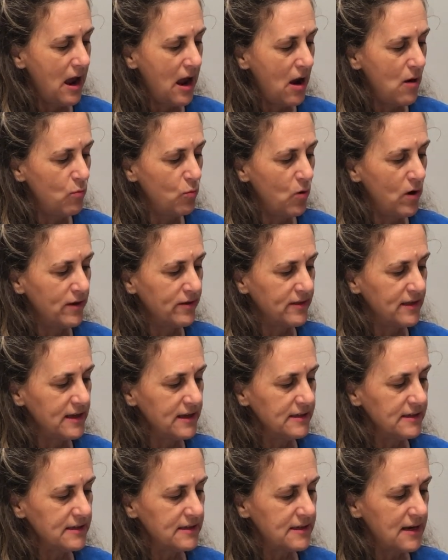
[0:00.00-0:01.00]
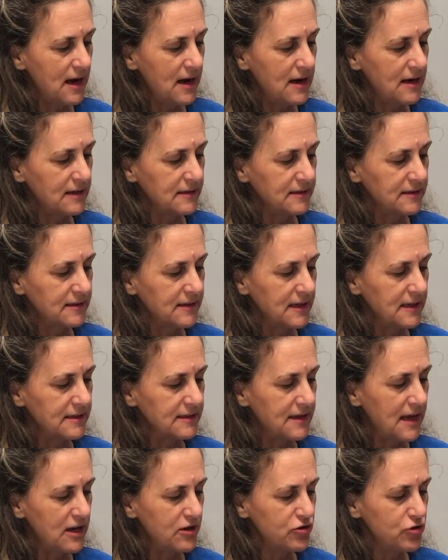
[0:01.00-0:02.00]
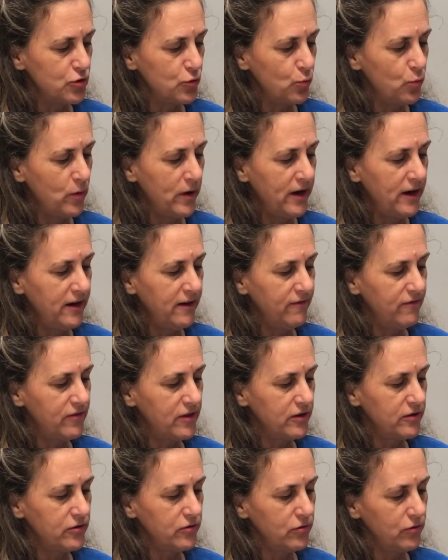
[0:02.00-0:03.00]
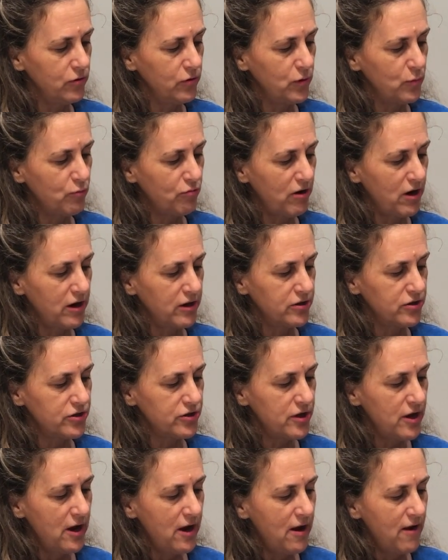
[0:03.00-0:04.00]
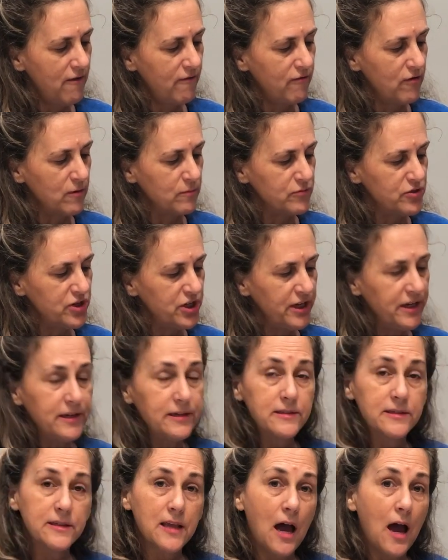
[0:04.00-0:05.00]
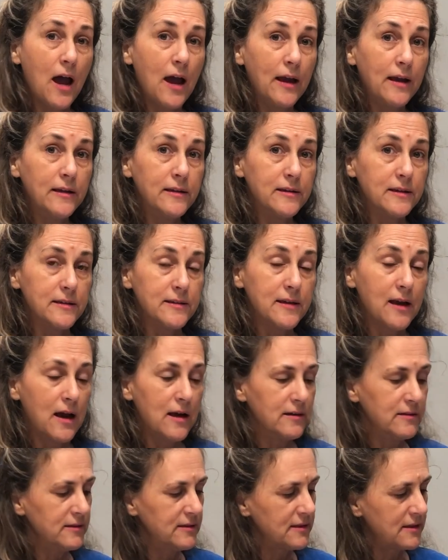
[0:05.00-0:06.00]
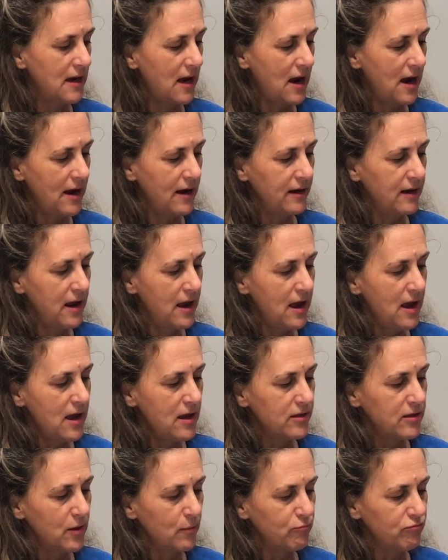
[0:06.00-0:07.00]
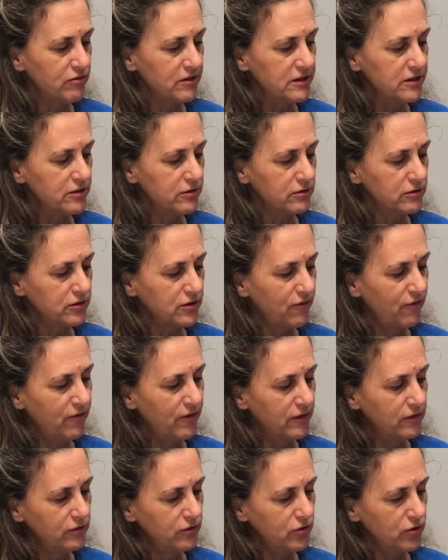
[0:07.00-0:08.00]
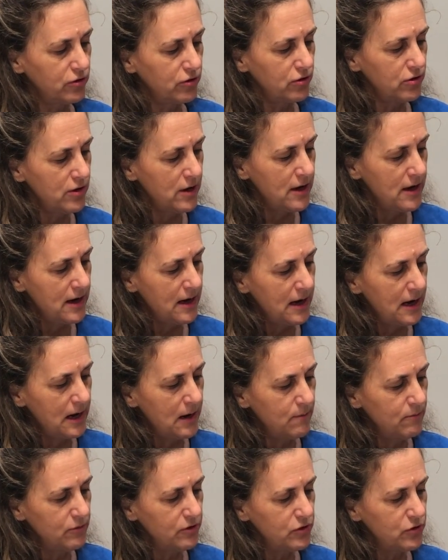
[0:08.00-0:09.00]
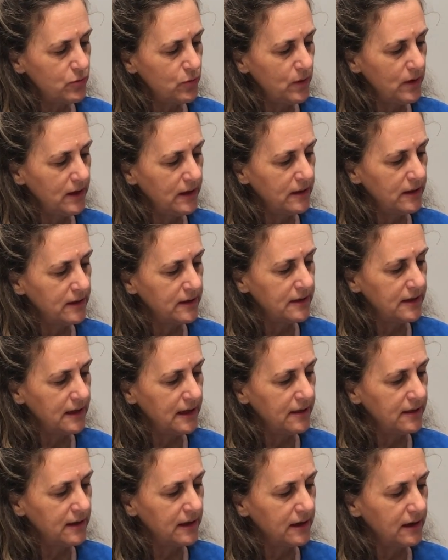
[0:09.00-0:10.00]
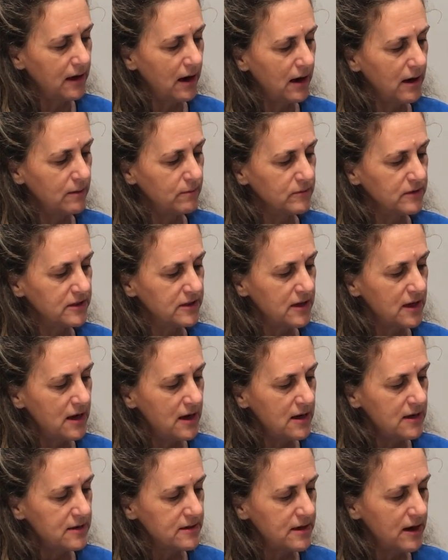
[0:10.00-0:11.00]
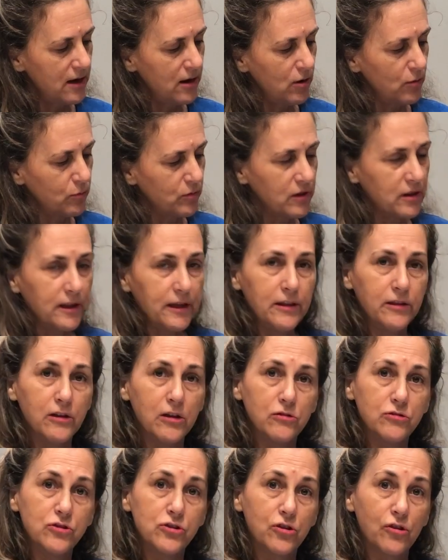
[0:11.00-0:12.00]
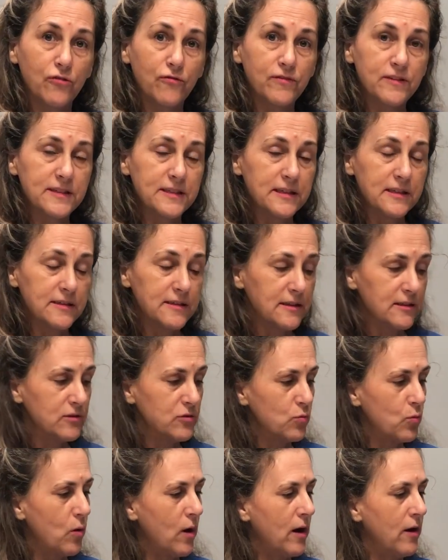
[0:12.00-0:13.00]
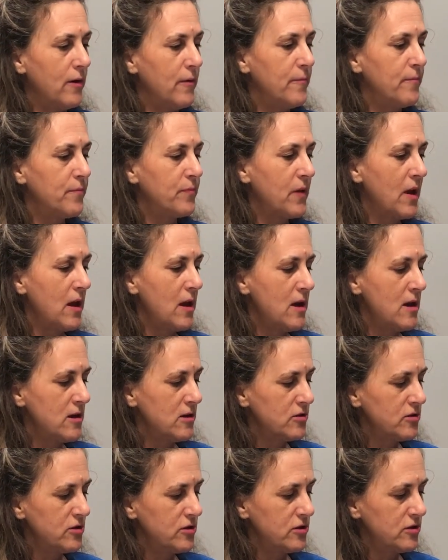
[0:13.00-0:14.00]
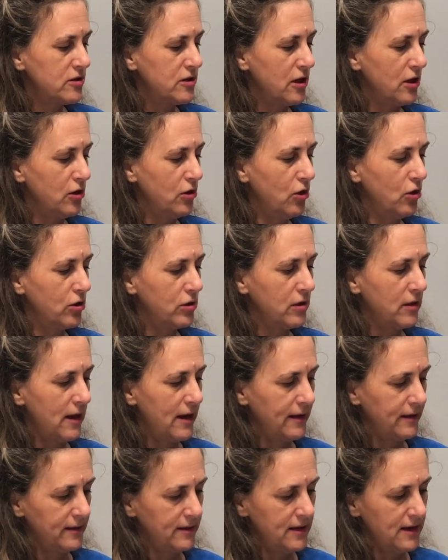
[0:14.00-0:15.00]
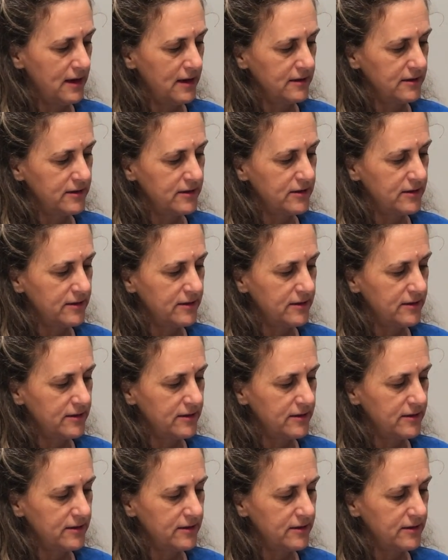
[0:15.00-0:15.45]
And what this does is as you weave the toothbrush from cheek side to tongue side, the bristles filter in between the teeth and gums to help clean those surfaces as well. To look like this.